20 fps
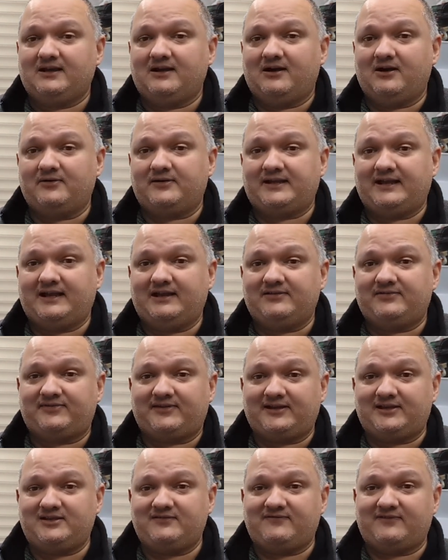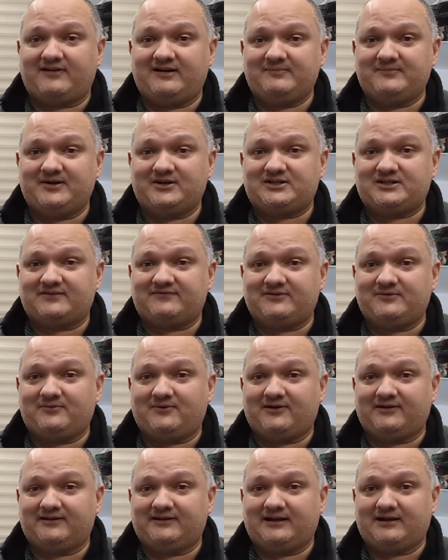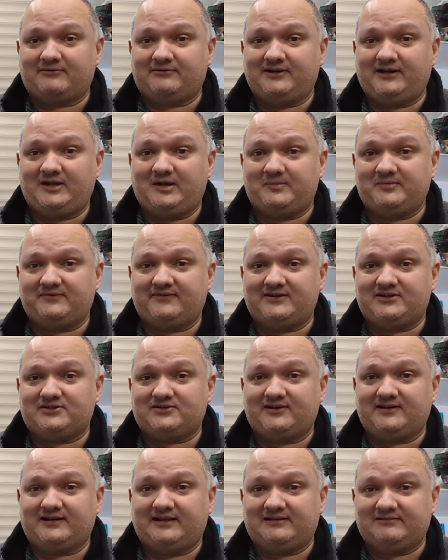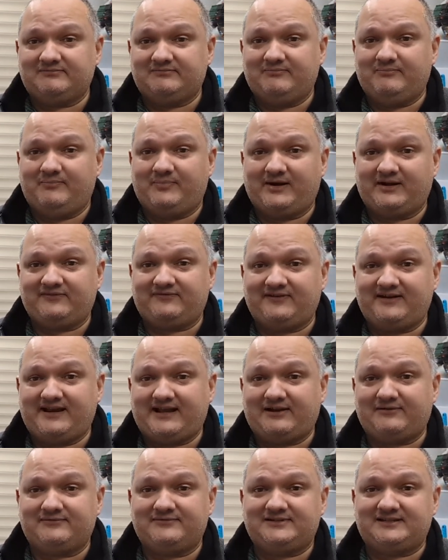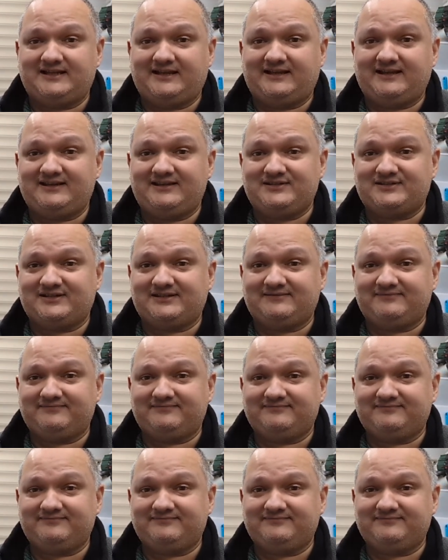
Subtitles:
Okay, thank you very much, everyone. I really hope you've enjoyed it. Bye for now. Take it easy.